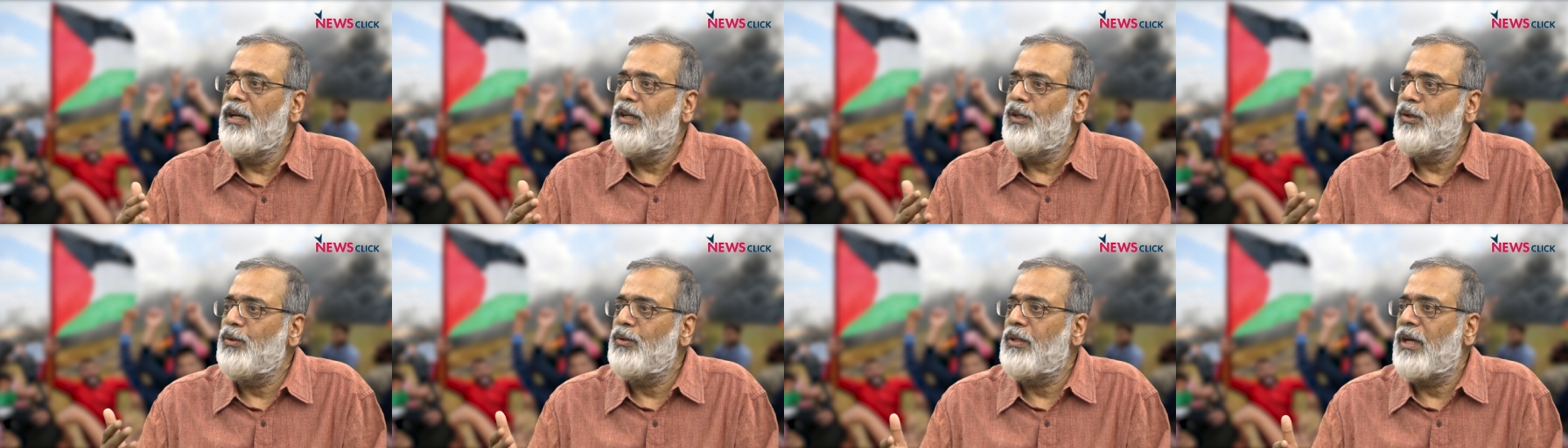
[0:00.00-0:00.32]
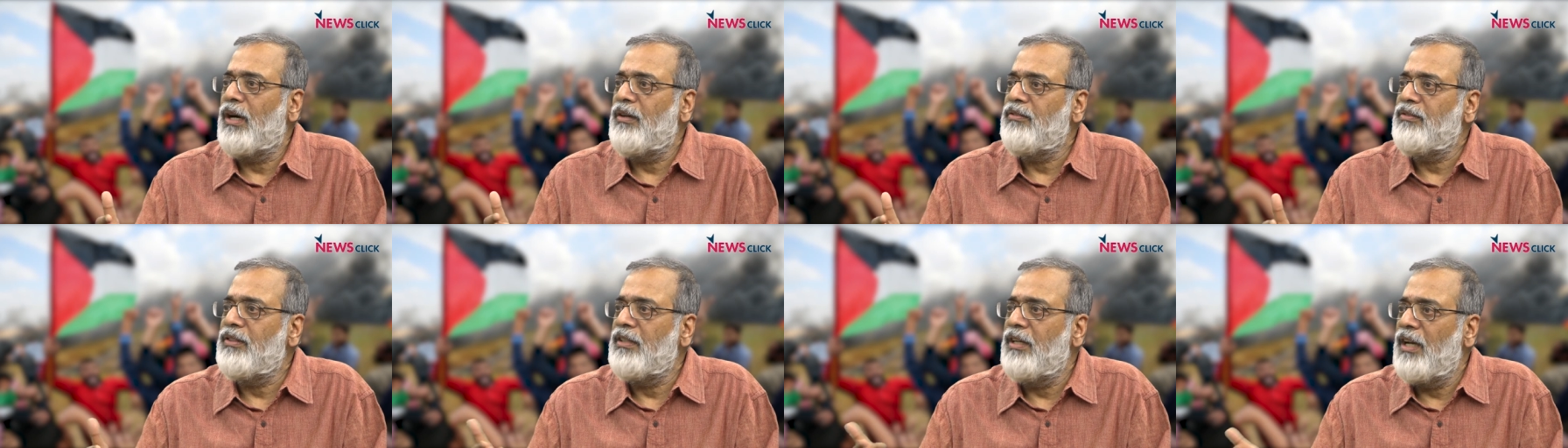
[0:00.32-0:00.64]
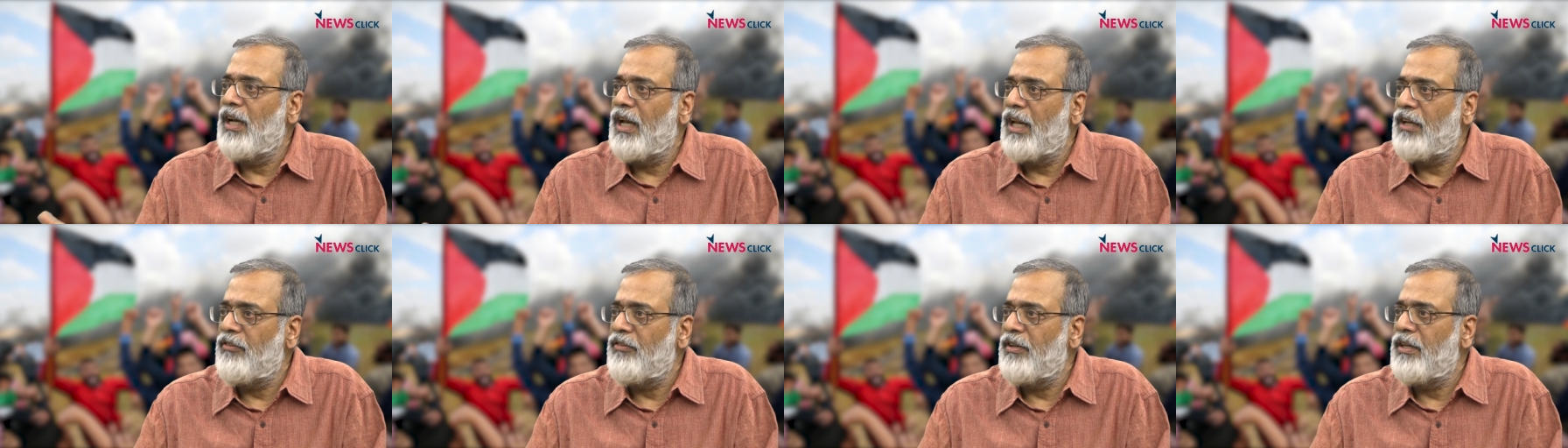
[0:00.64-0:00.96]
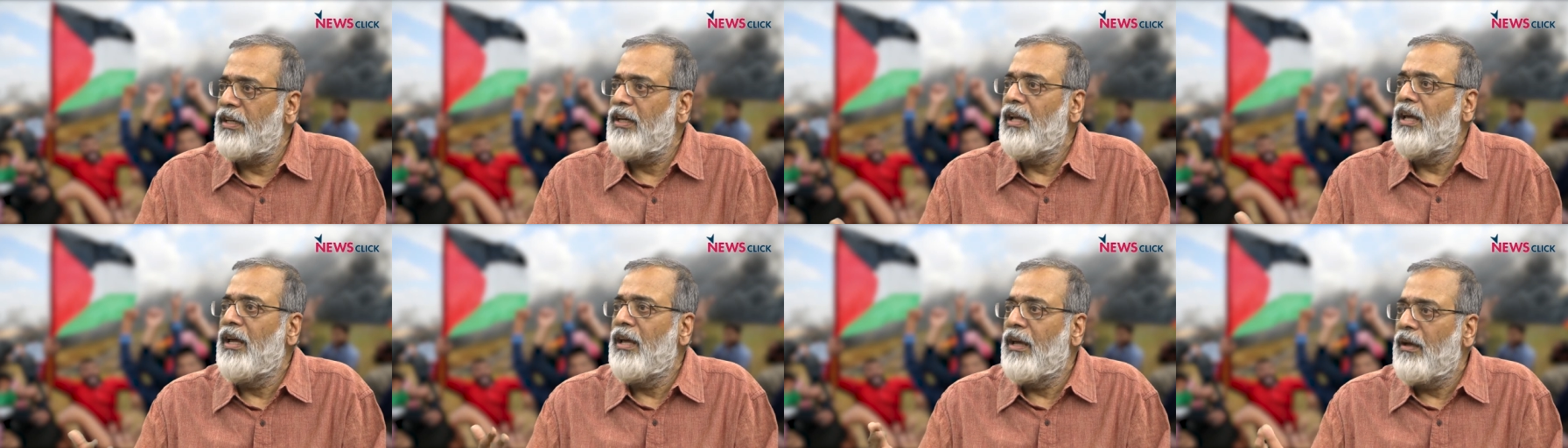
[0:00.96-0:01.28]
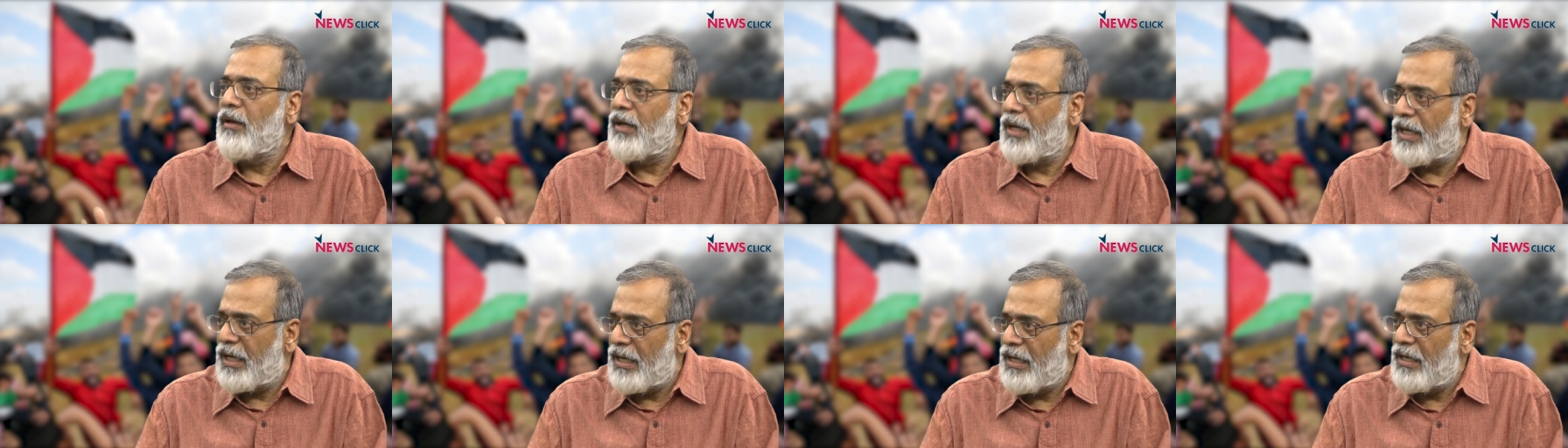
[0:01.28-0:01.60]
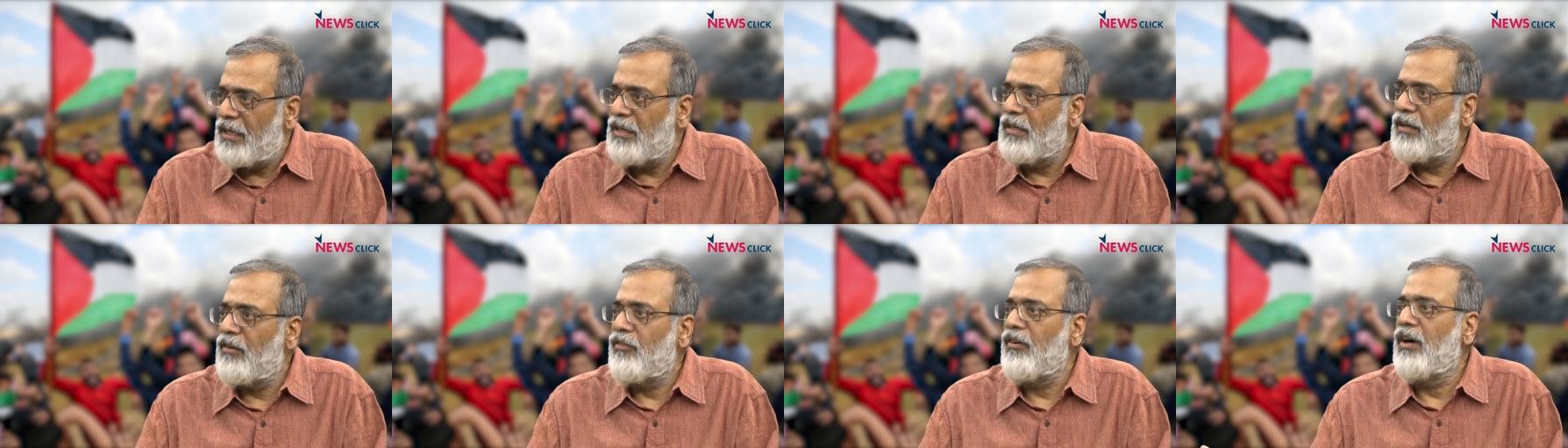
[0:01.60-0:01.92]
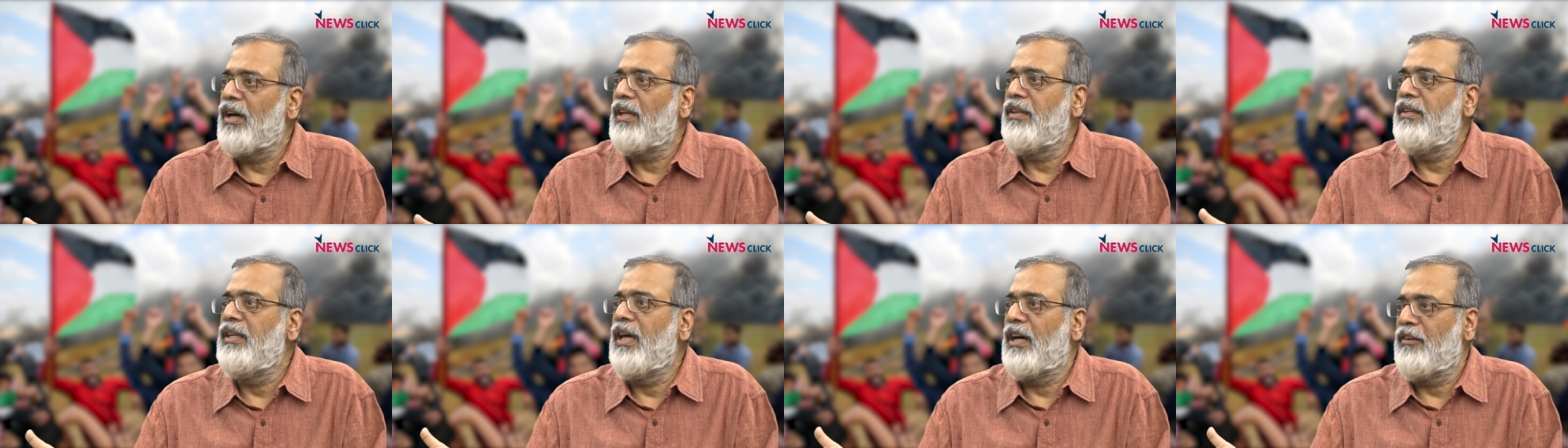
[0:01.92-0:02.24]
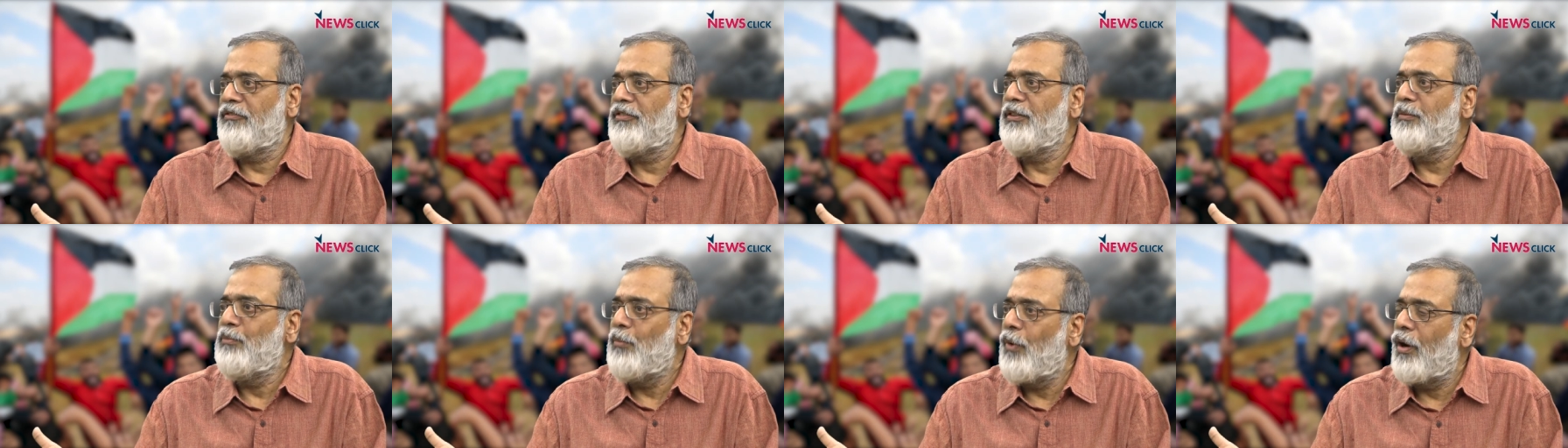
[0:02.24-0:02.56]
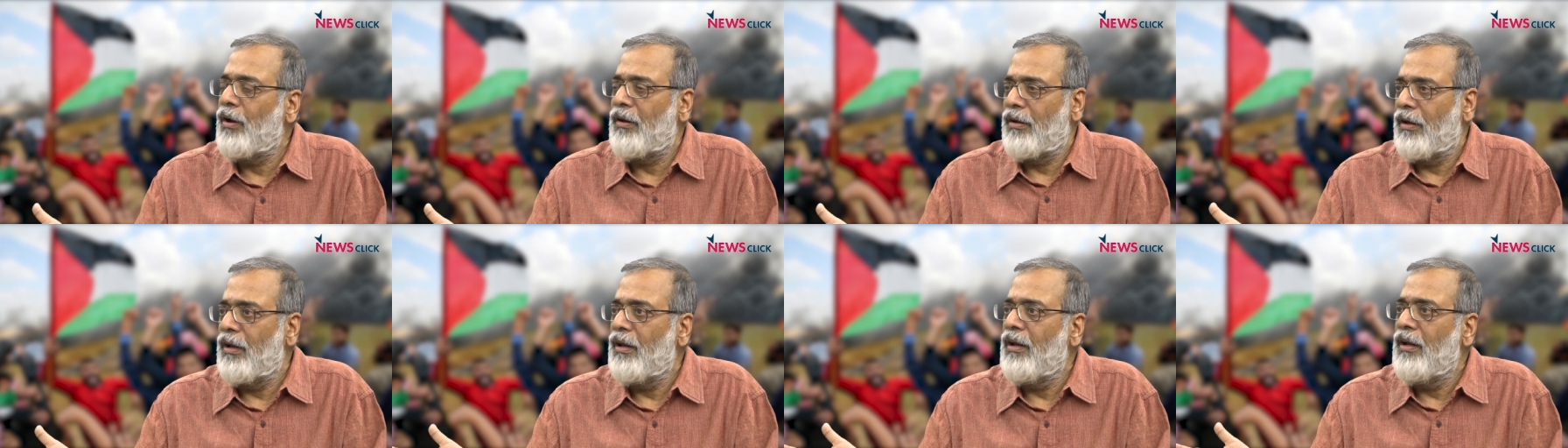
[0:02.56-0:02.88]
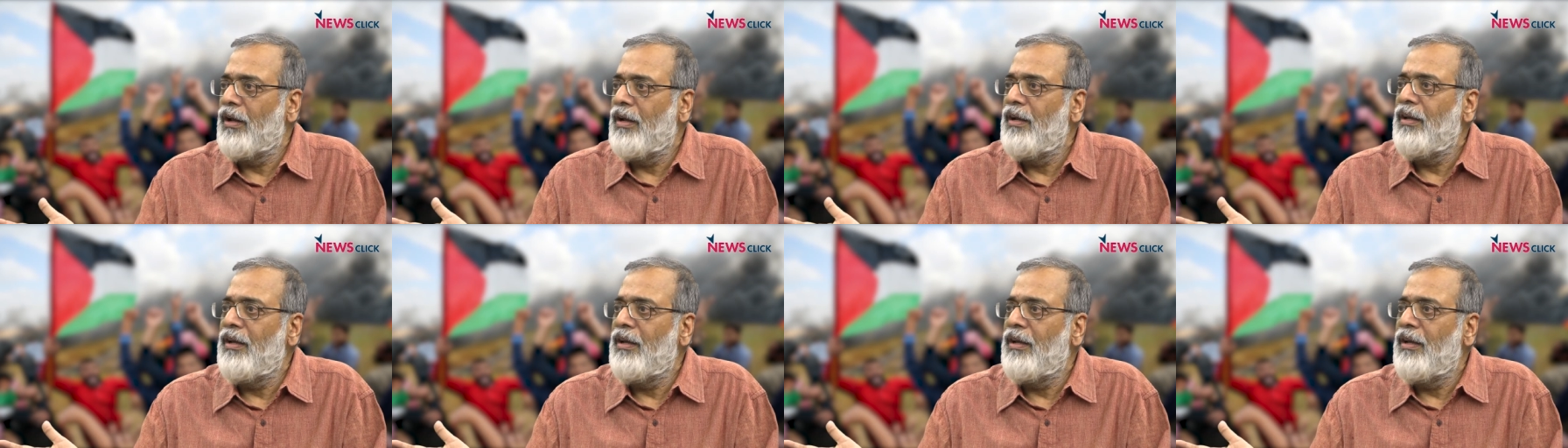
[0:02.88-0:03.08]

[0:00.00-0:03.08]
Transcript: 2011 killing of Gaddafi model,